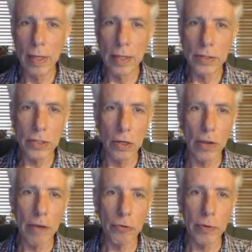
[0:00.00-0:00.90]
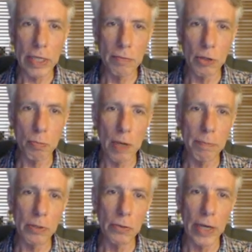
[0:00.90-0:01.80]
So F3, the most
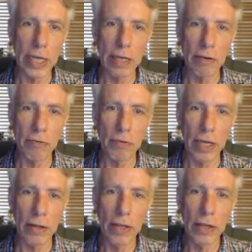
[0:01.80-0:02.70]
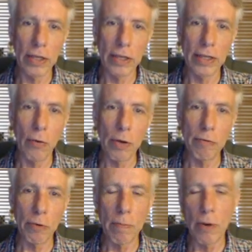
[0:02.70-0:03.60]
popular way of uh, going
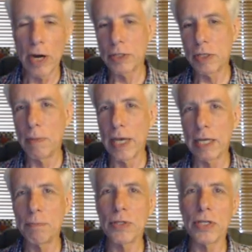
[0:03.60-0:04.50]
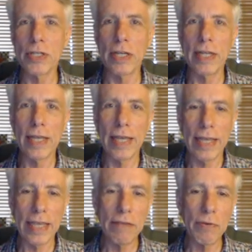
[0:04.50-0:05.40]
for a Maroczy bind position,
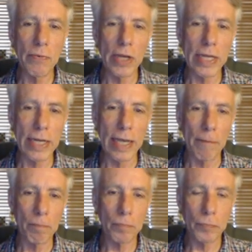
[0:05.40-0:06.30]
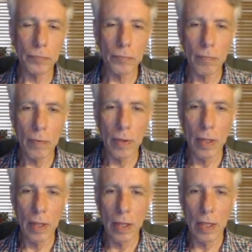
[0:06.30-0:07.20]
even when um,
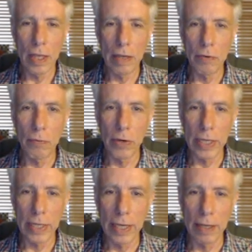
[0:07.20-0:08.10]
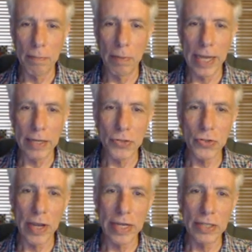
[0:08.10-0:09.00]
even when uh, black is
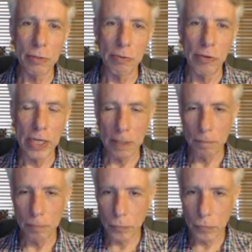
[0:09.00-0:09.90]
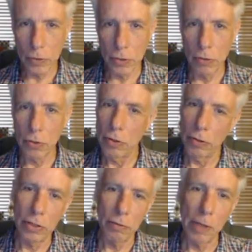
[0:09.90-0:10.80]
trying to prevent it. So you're,
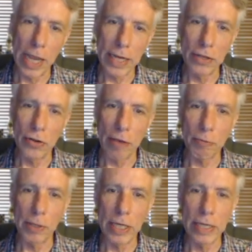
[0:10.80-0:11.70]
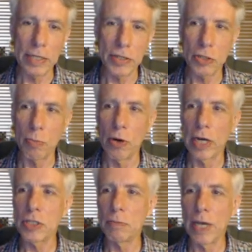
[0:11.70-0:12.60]
you're black and you have to play against this
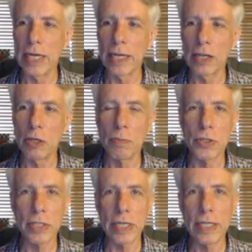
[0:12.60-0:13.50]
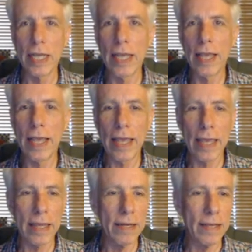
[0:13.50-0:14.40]
Maroczy bind. How do you proceed?
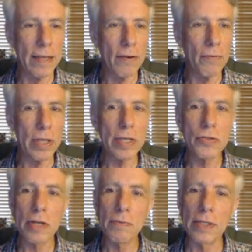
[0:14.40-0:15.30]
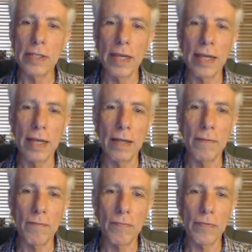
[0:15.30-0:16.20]
And uh, well, in general,
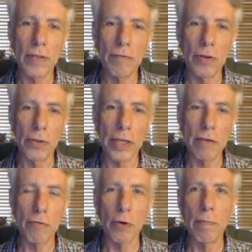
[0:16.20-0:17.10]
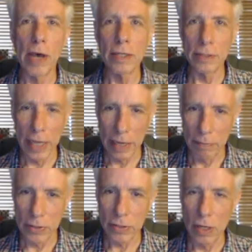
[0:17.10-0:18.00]
um, if you're looking for a model
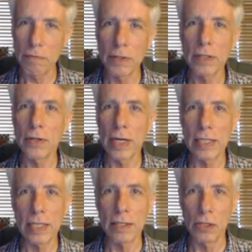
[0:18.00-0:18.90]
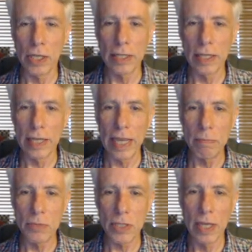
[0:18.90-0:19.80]
game, it's often a good idea to look at the
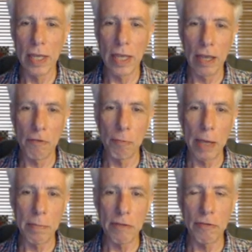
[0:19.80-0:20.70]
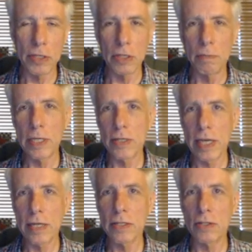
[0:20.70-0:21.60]
games of Bobby Fischer because he
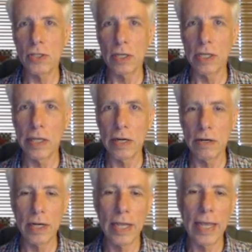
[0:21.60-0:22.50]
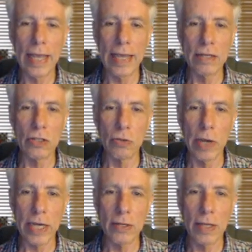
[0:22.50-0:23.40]
has such a clear and
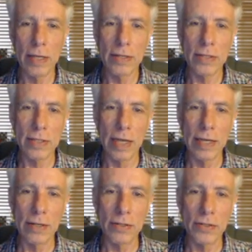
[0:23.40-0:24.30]
direct style.